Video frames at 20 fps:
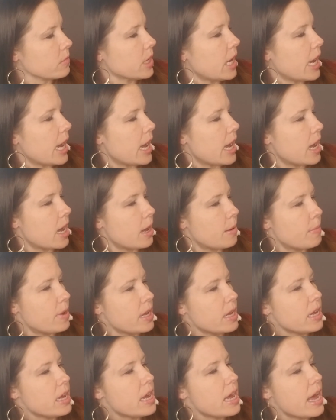
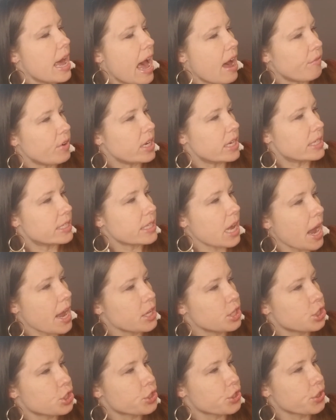Having a
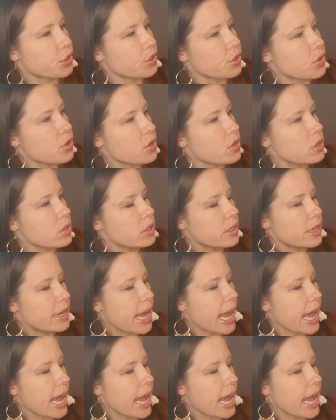science journal,